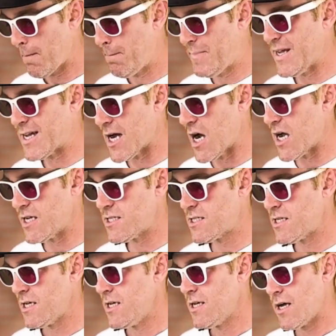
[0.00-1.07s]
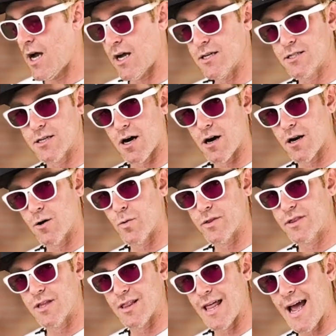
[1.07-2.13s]
Because I started
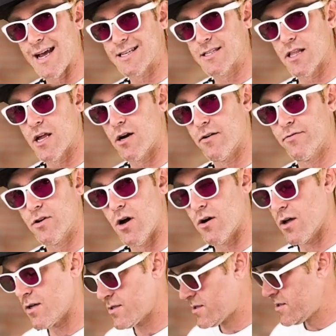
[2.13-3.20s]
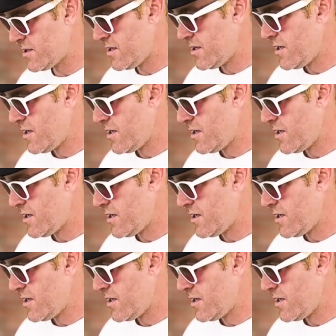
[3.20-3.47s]
with the last letter of donuts